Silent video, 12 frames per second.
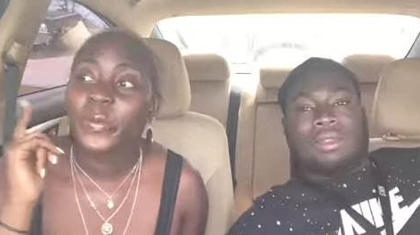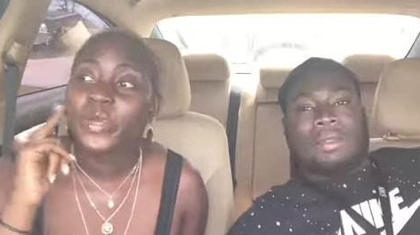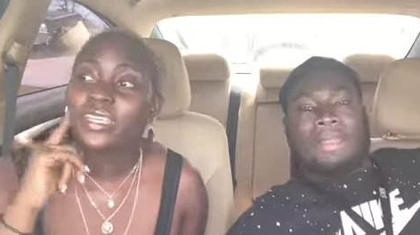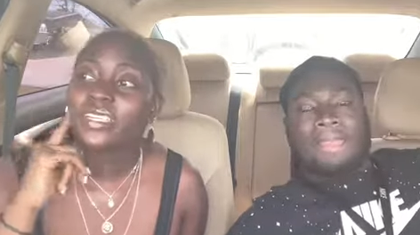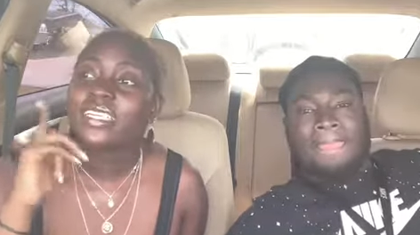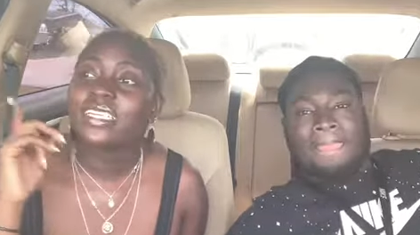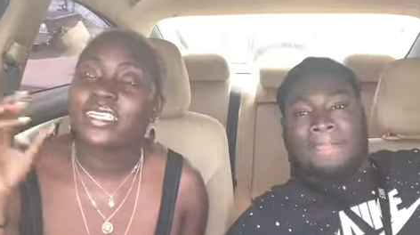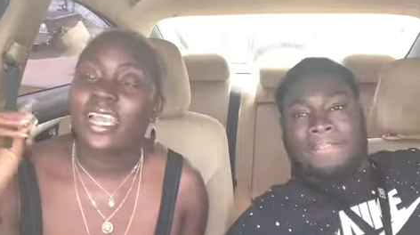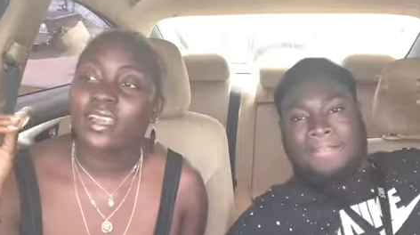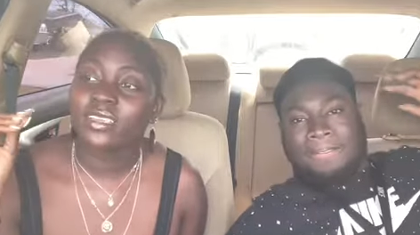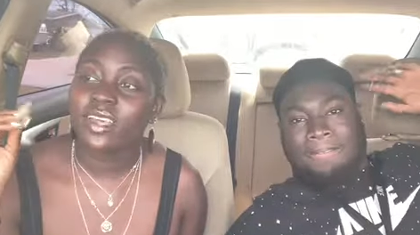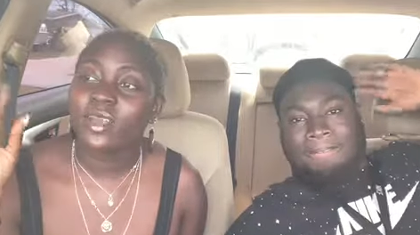Speaker 1: But
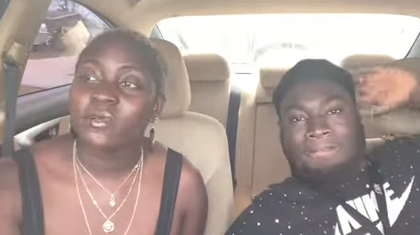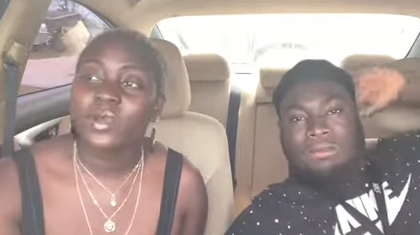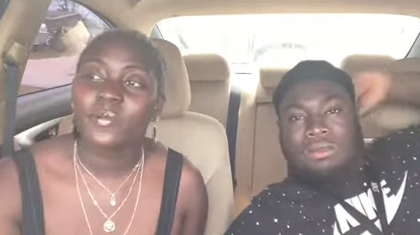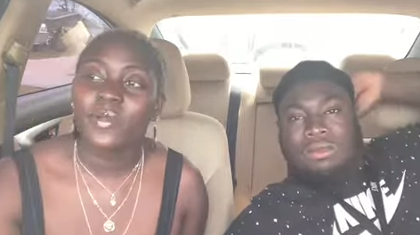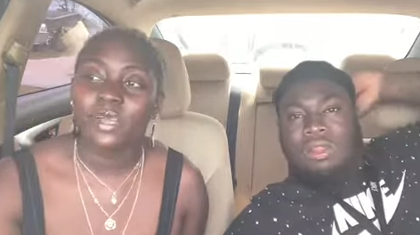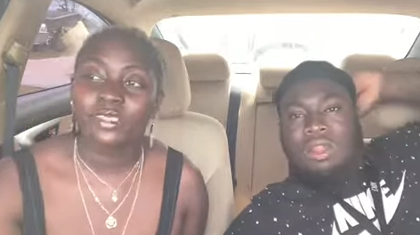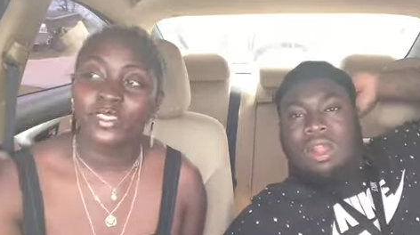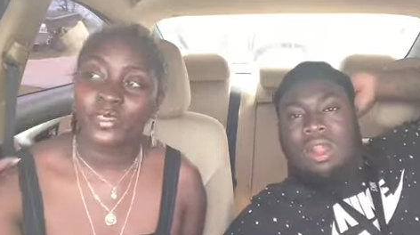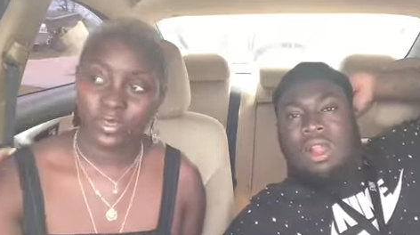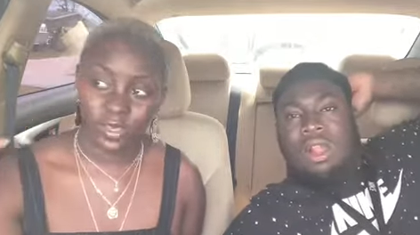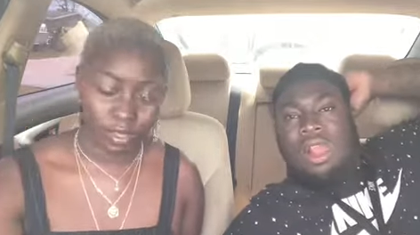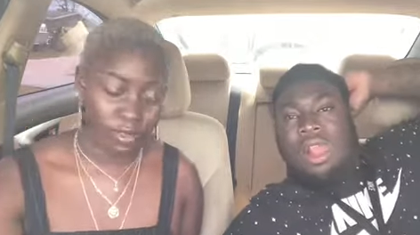now, y'all, we're about
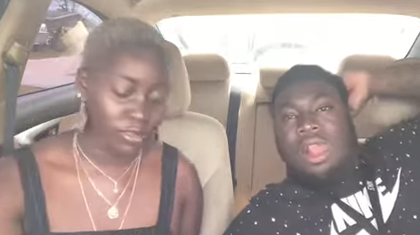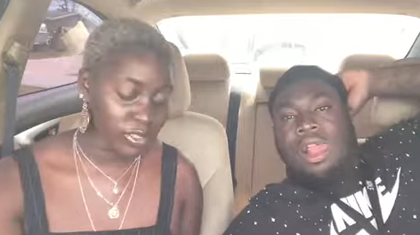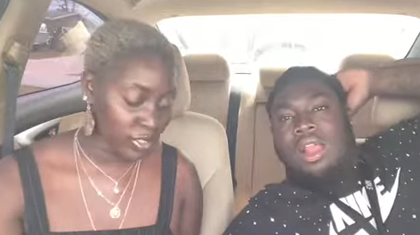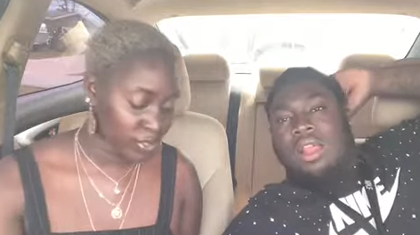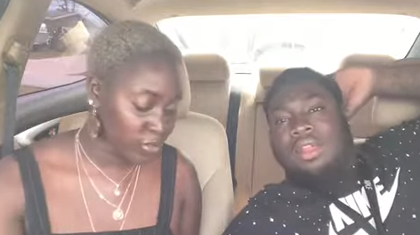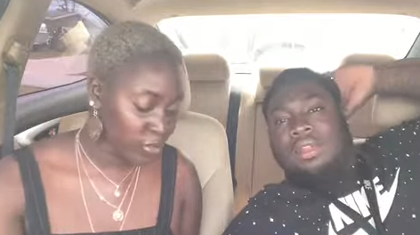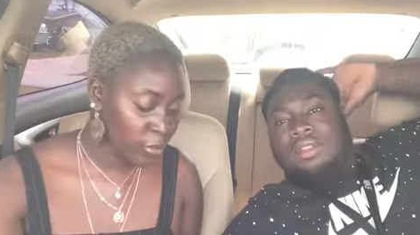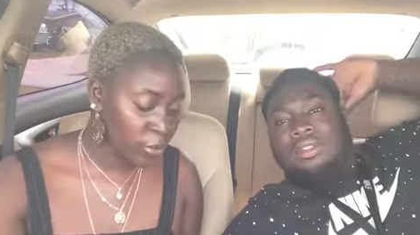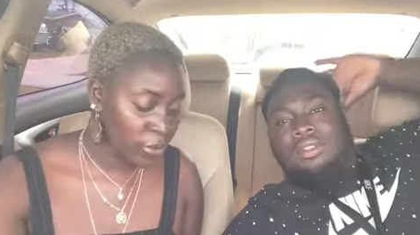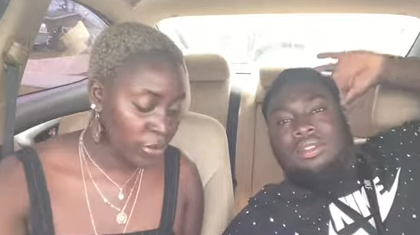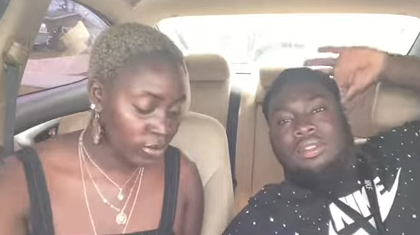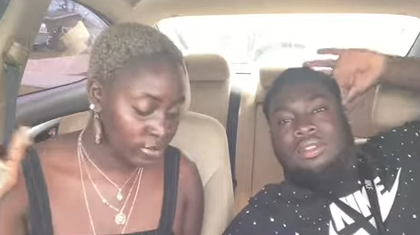to go to